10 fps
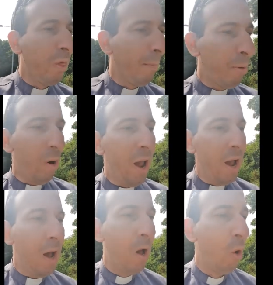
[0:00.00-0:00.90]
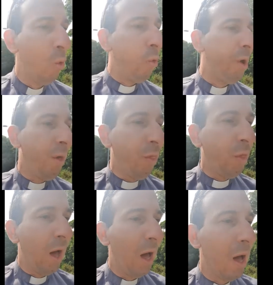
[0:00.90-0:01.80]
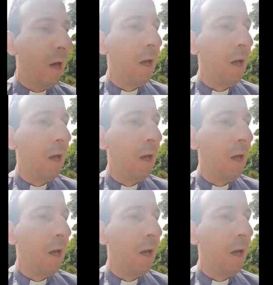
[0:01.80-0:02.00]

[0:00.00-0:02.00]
a prayer or with a